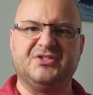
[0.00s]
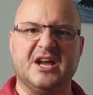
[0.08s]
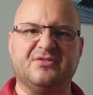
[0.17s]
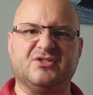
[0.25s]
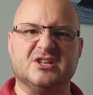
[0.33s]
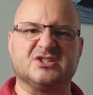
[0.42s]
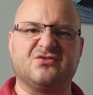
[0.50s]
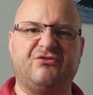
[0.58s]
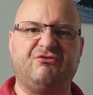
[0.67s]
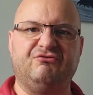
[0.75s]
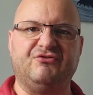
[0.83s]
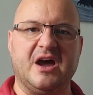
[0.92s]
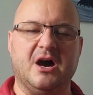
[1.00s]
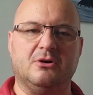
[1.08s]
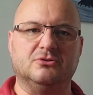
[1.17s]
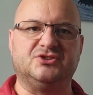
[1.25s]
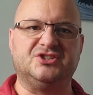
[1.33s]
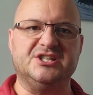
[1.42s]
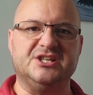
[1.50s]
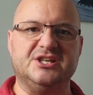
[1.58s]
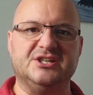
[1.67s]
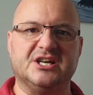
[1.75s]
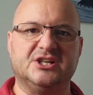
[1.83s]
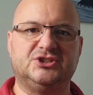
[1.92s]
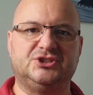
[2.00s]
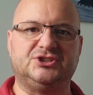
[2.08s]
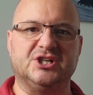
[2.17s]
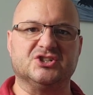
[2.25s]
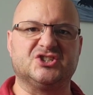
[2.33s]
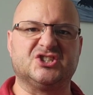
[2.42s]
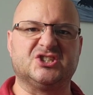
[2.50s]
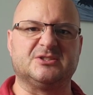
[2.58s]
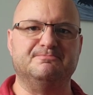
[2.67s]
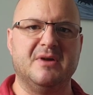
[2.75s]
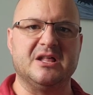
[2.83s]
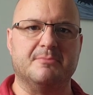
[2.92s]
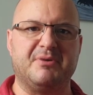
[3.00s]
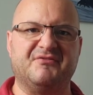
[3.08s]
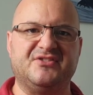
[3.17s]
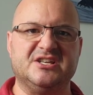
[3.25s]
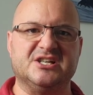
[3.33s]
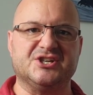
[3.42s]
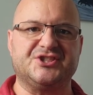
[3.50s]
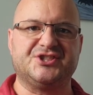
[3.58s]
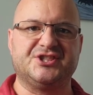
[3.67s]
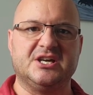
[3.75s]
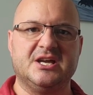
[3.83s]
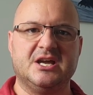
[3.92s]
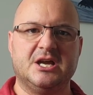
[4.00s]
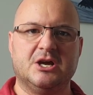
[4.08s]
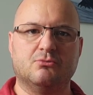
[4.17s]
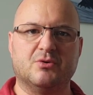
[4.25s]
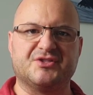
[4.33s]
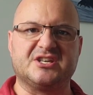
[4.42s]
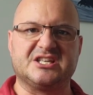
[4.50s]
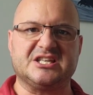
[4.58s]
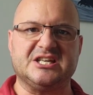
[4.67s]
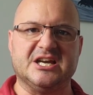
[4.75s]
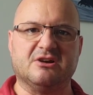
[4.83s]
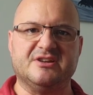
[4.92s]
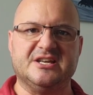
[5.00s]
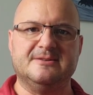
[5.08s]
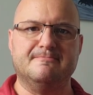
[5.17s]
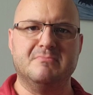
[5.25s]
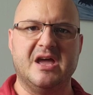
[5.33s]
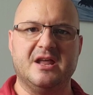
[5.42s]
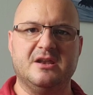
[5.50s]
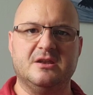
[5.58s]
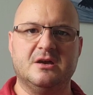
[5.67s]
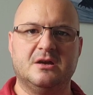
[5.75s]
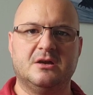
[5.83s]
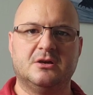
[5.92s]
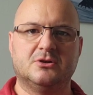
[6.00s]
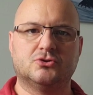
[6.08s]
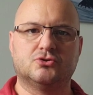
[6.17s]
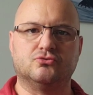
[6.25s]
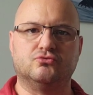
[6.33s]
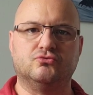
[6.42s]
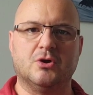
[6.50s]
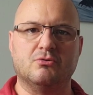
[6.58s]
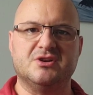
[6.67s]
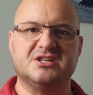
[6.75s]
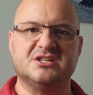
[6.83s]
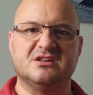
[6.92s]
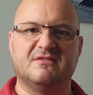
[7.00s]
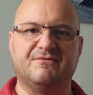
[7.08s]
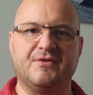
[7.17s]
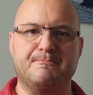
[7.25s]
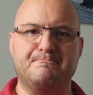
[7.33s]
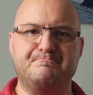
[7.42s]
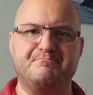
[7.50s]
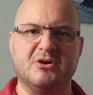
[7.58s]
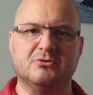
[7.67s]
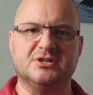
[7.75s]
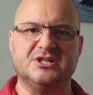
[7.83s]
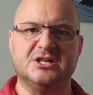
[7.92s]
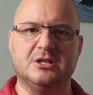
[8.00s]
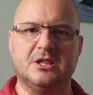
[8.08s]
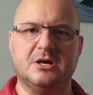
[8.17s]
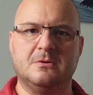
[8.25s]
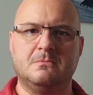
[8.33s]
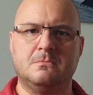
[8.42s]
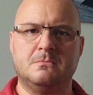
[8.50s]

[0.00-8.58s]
That this foul deed shall smell above the earth, with carrion men groaning for burial.